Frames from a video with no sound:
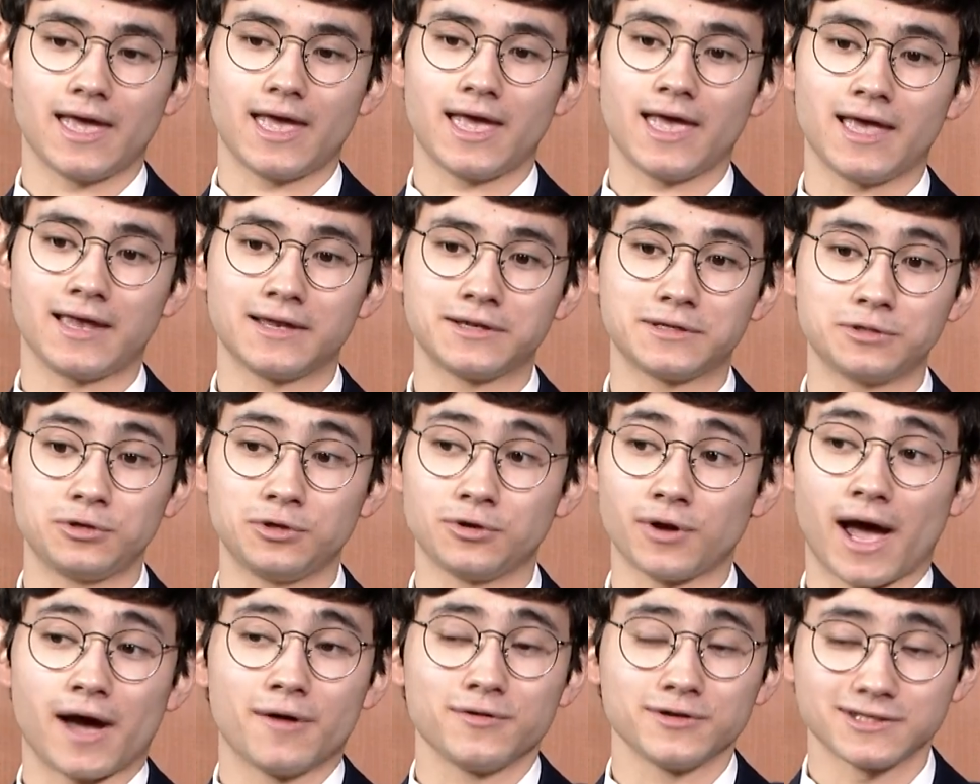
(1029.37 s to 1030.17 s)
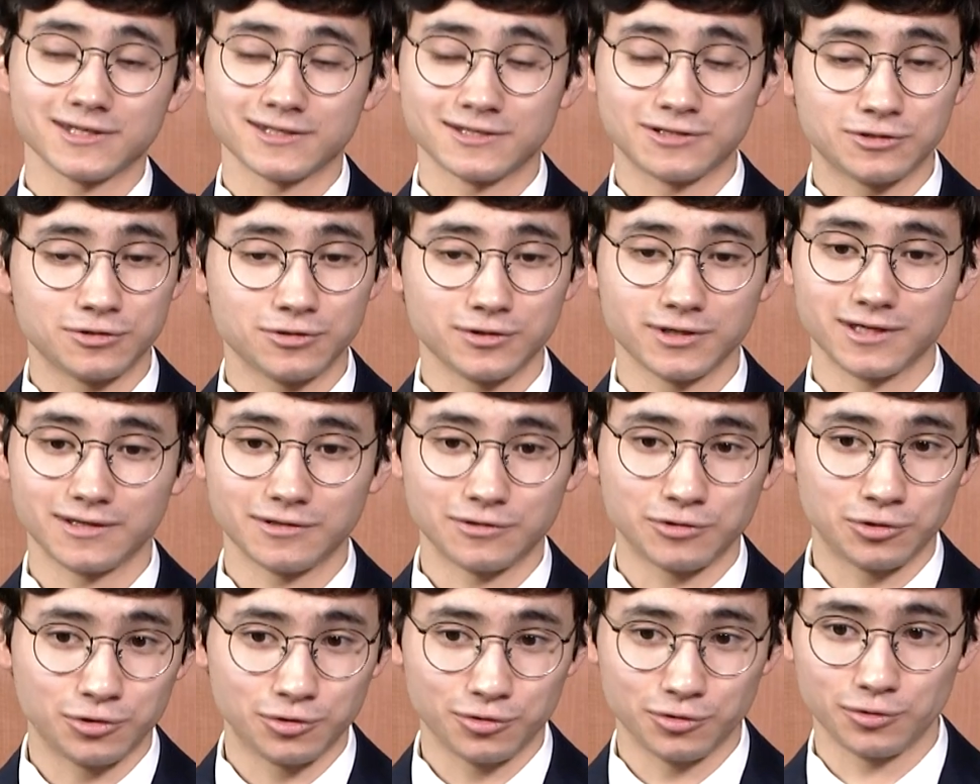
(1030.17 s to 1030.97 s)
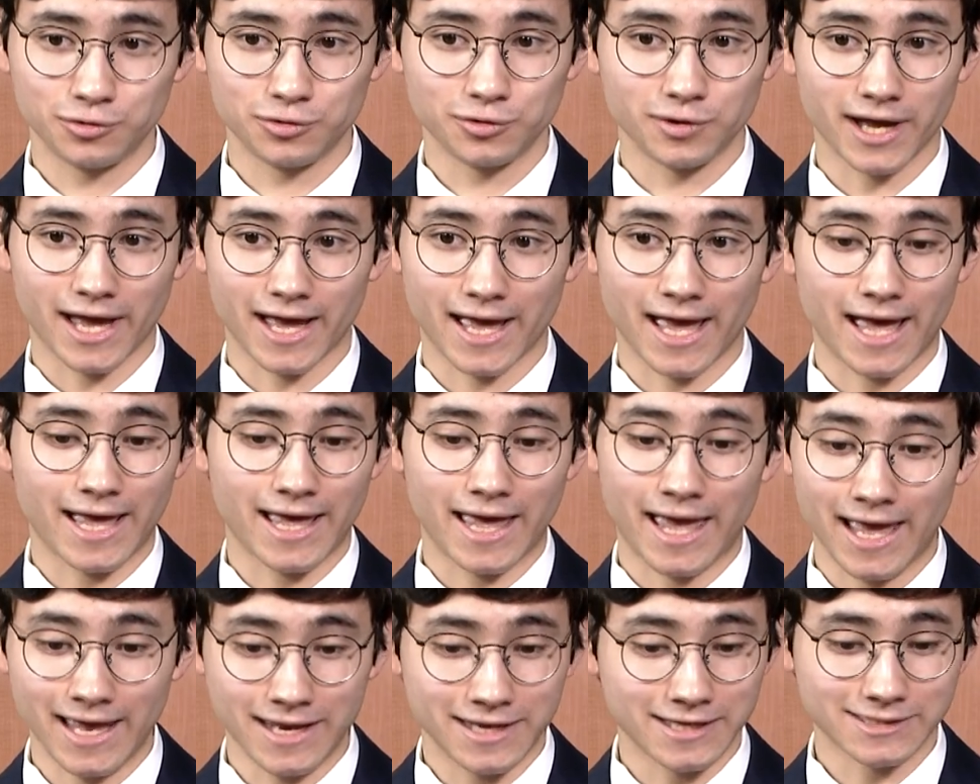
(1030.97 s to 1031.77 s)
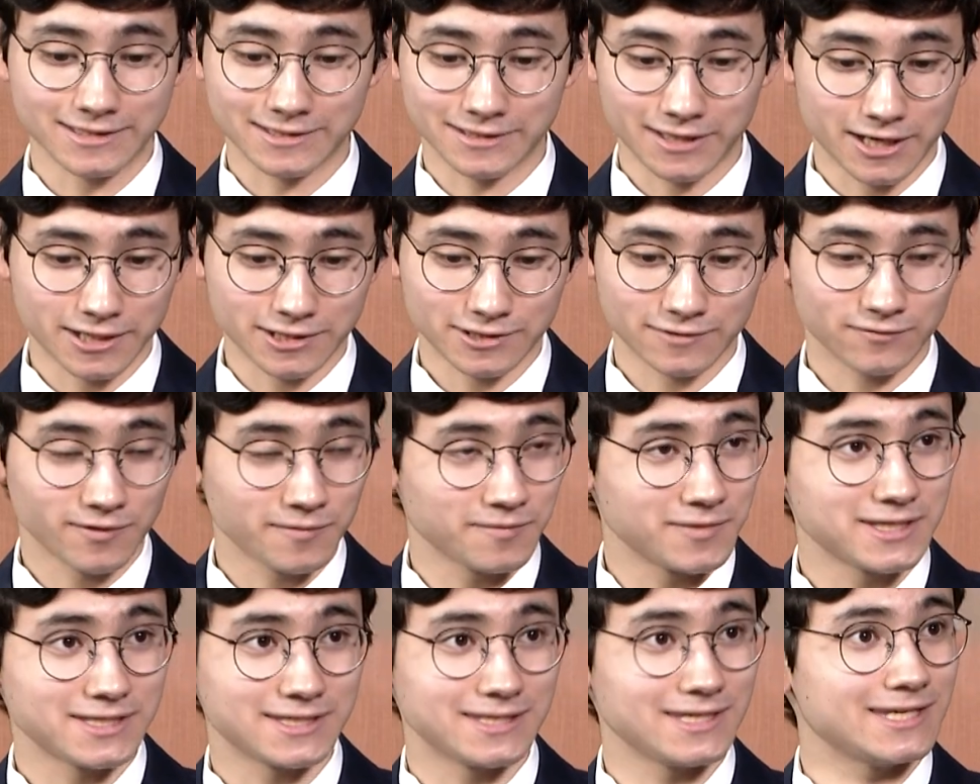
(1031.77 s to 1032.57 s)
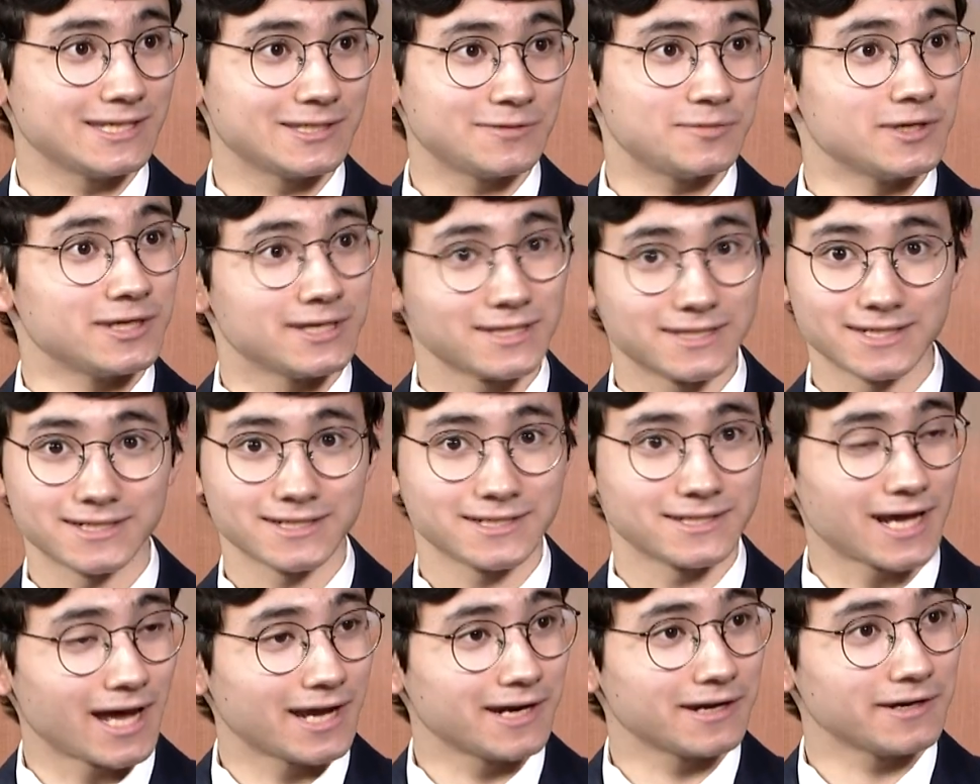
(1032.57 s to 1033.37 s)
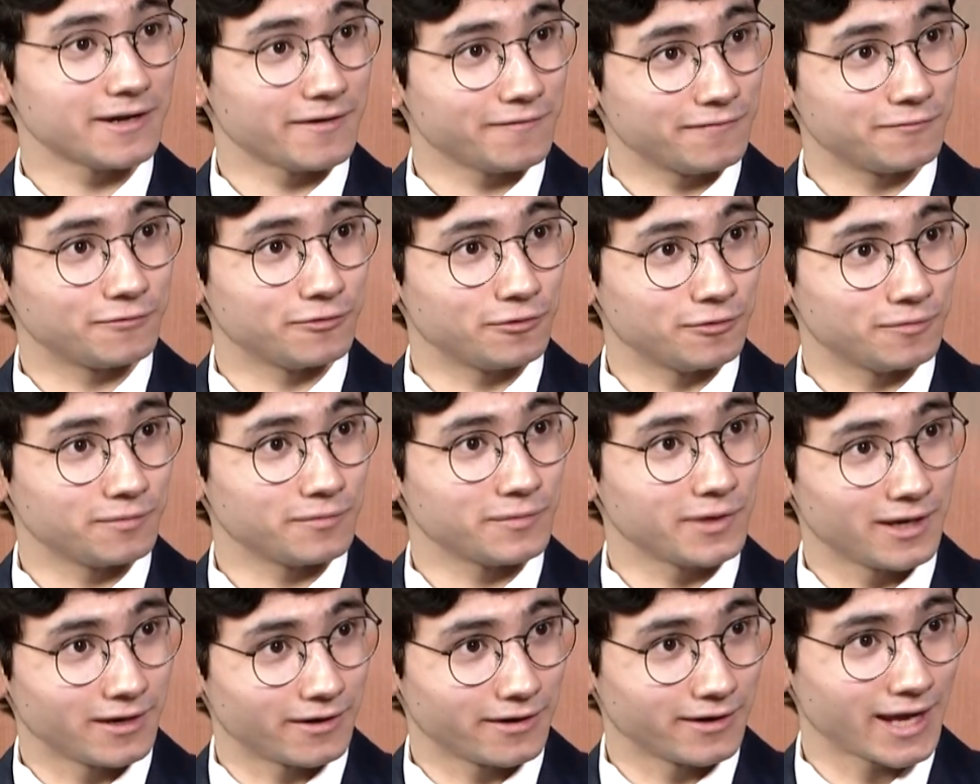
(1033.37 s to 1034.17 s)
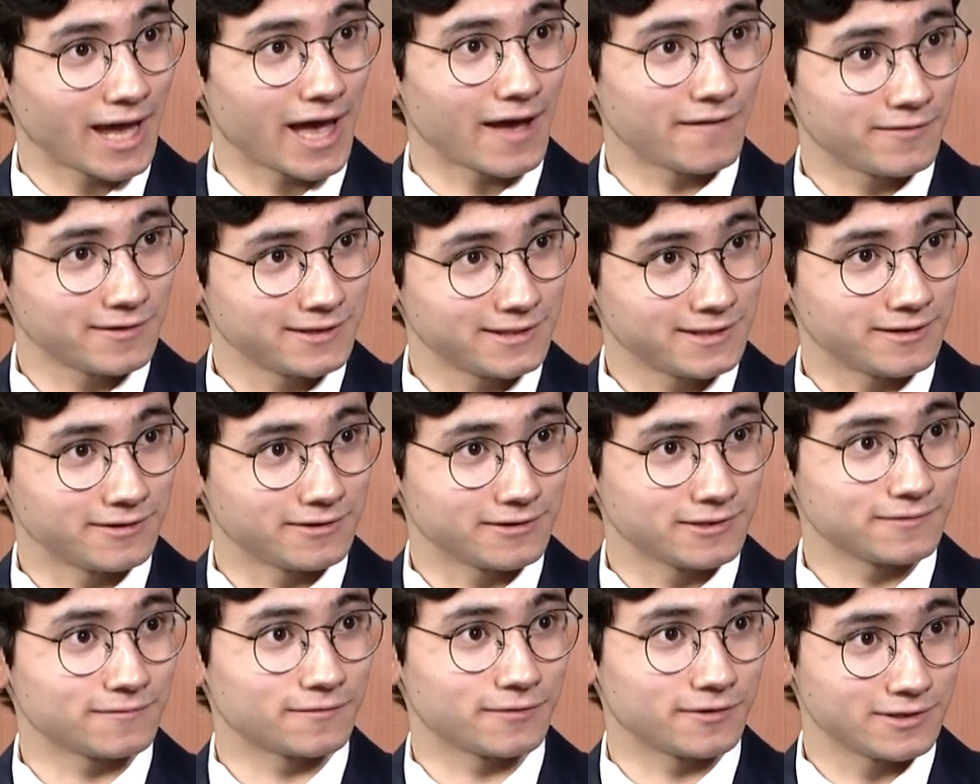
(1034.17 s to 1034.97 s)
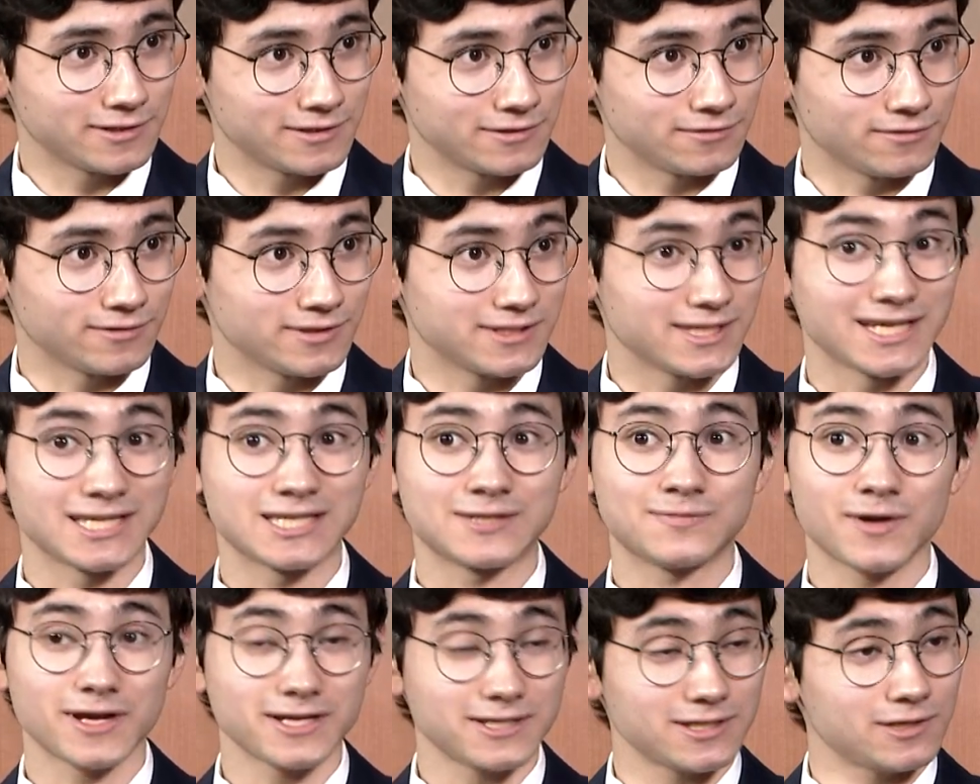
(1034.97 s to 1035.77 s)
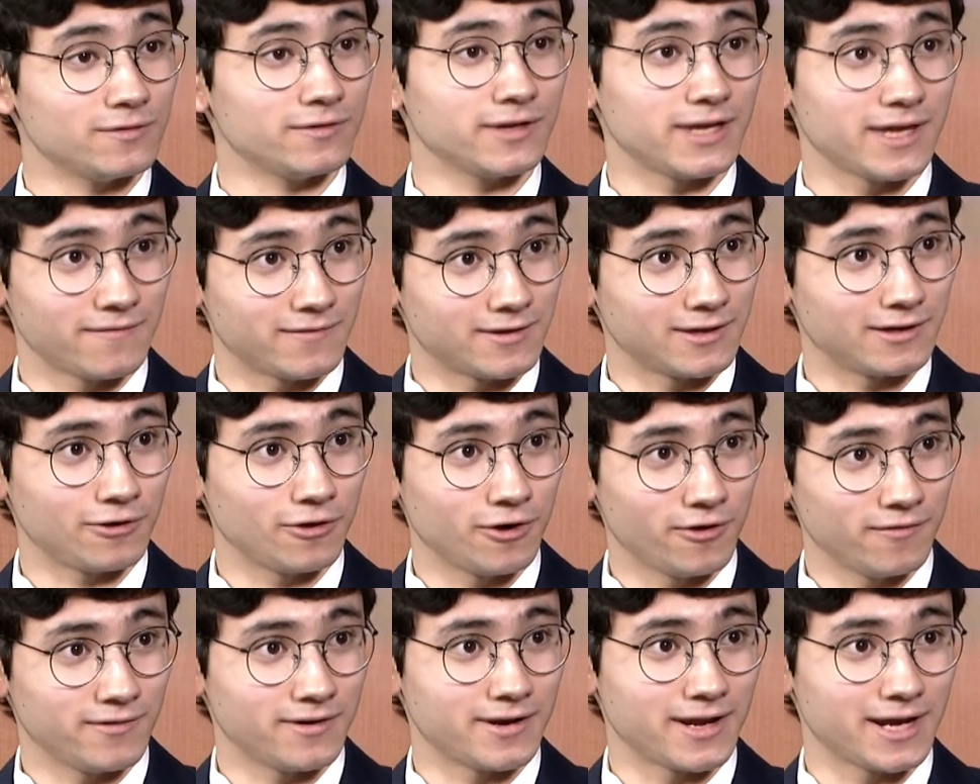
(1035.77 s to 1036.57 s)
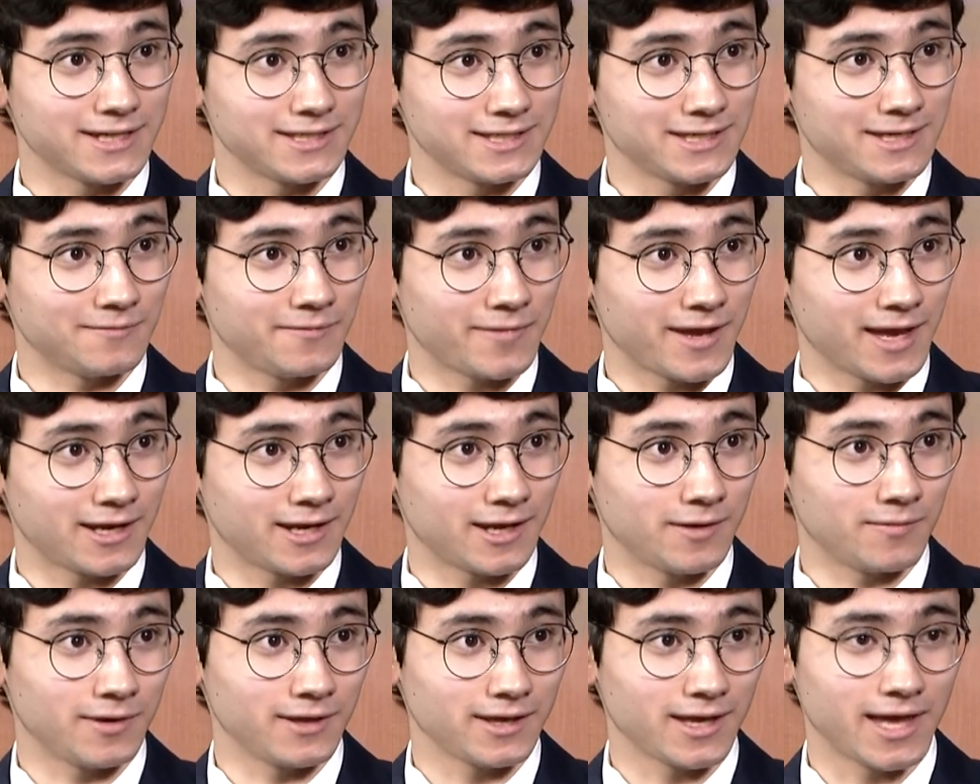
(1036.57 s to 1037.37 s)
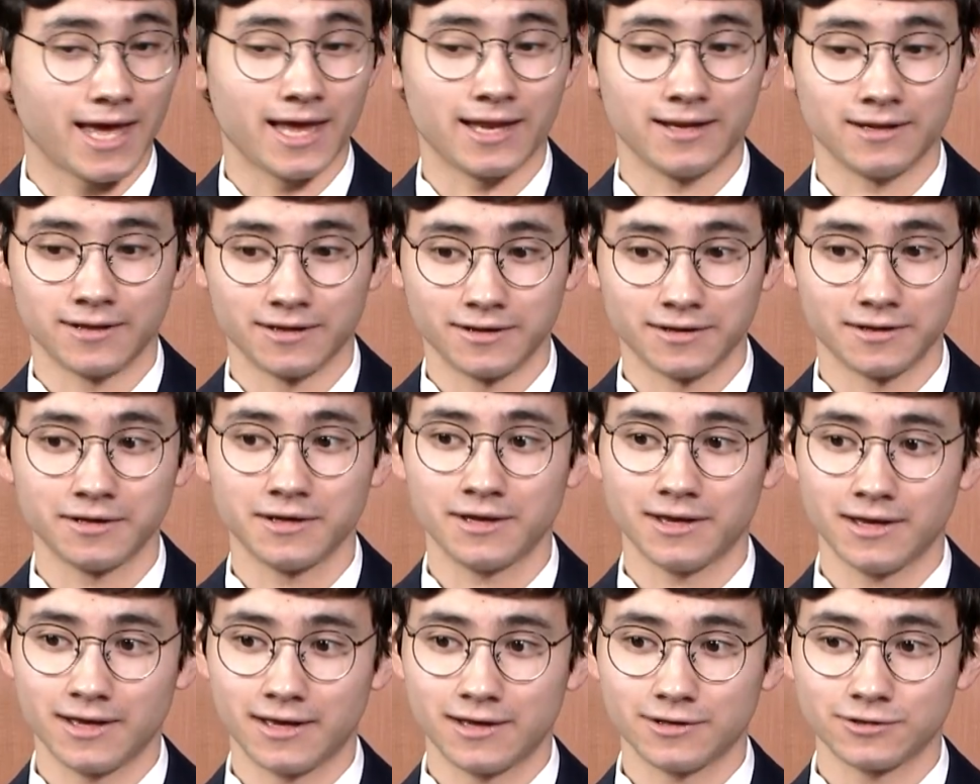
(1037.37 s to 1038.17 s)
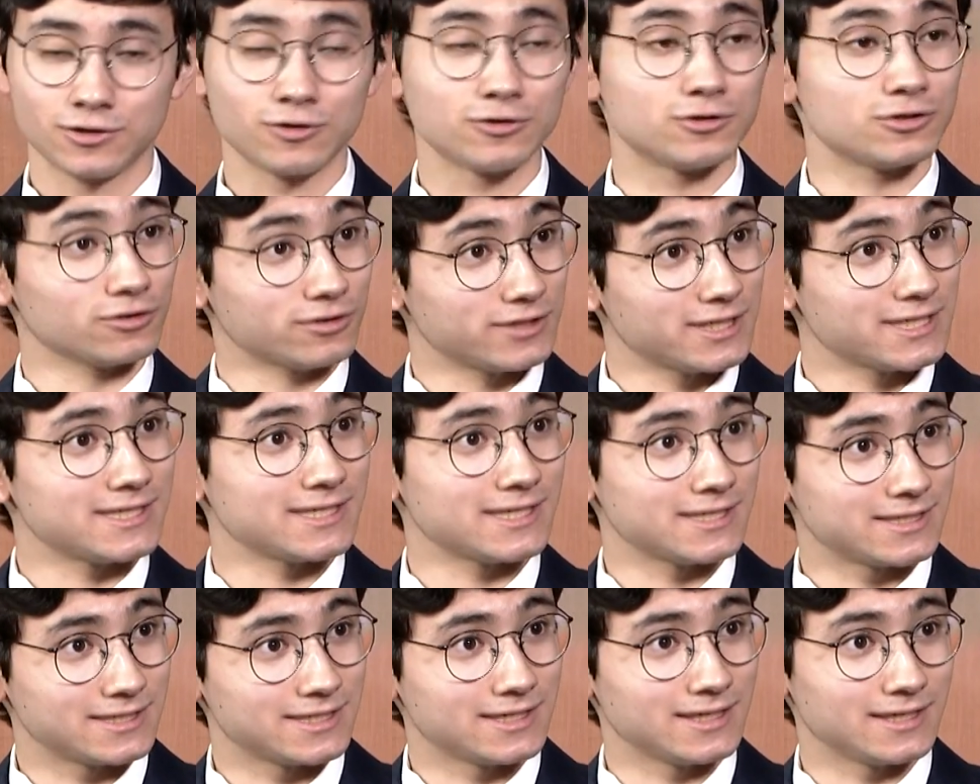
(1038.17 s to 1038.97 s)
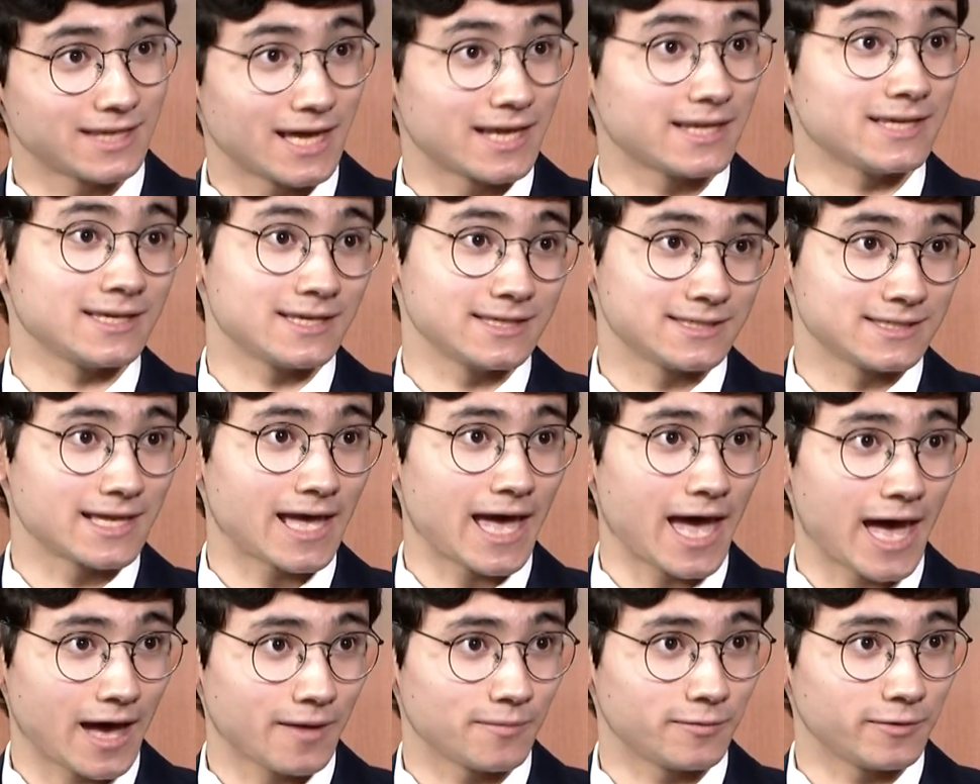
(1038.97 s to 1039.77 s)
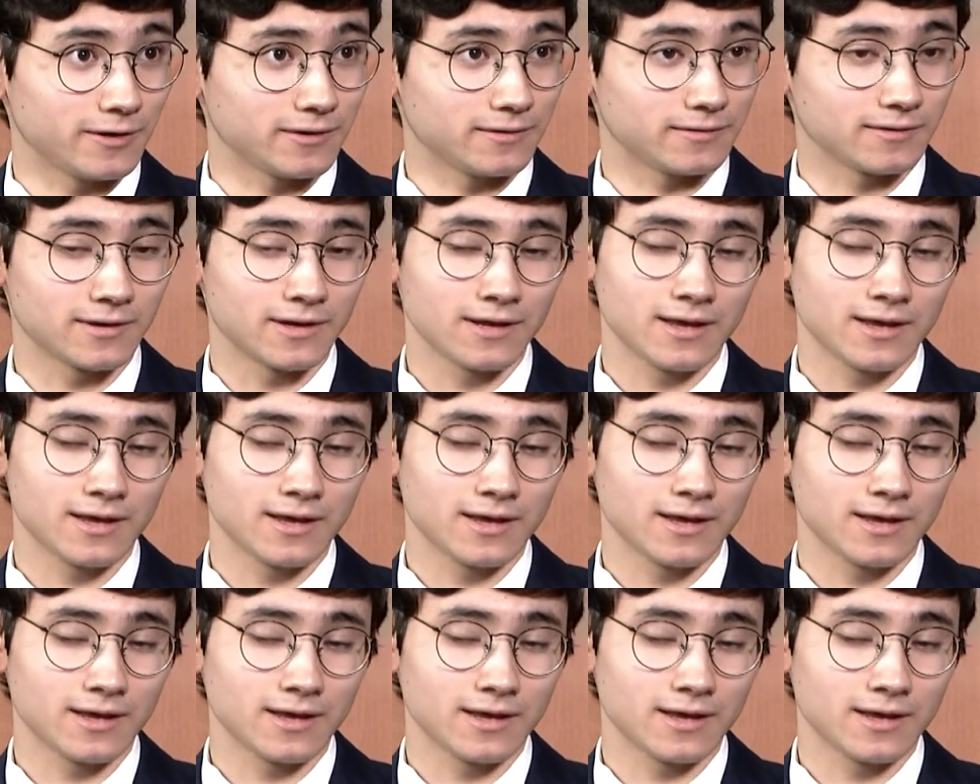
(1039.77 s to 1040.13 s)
And I was a student who ate his lunch from his knees because there's not enough room in our cafeterias for our students, especially given the COVID-19 pandemic and the social distancing that needs to happen.